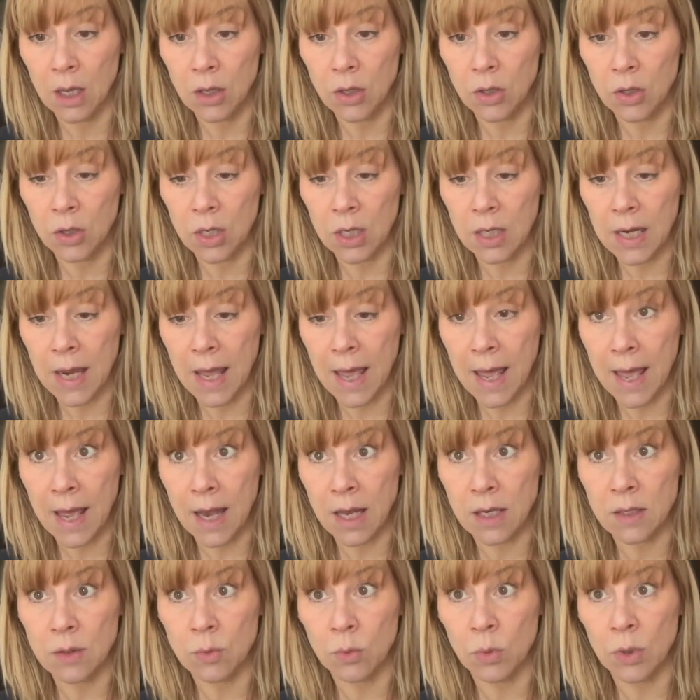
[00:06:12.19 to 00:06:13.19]
You can
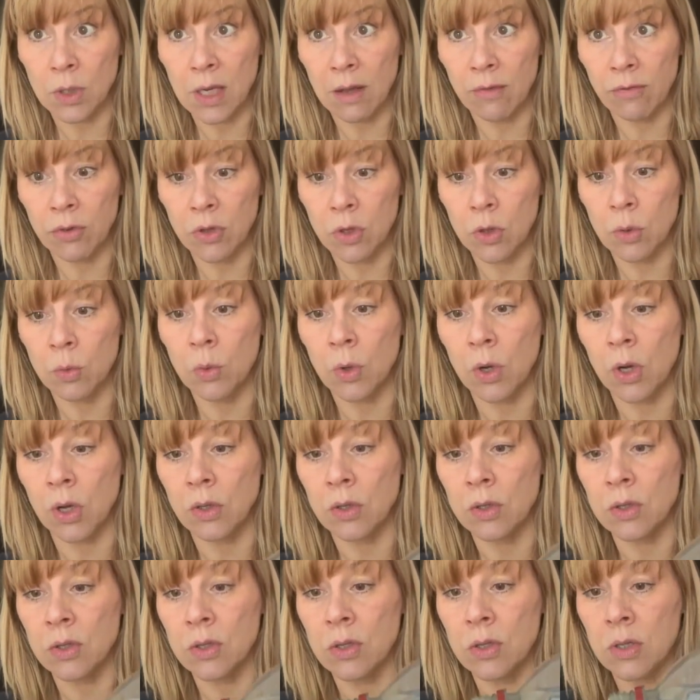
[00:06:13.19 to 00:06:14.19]
add whatever you
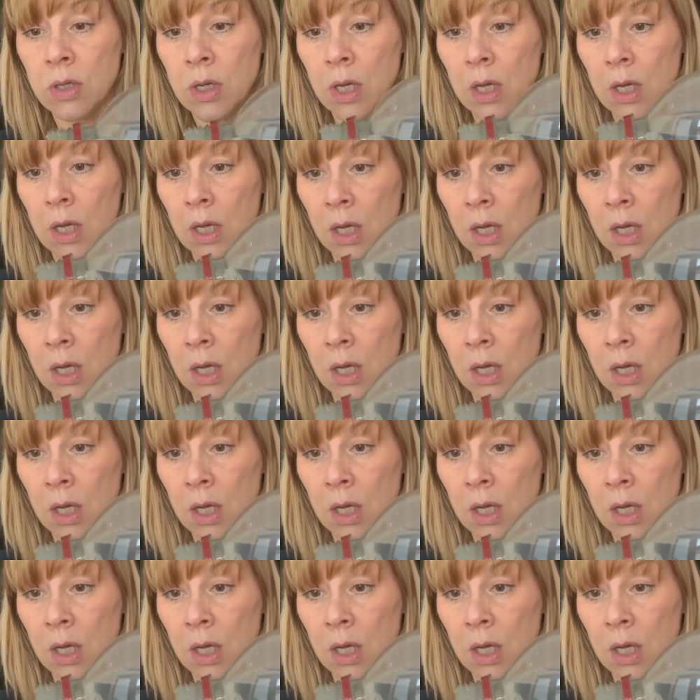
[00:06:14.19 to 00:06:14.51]
want,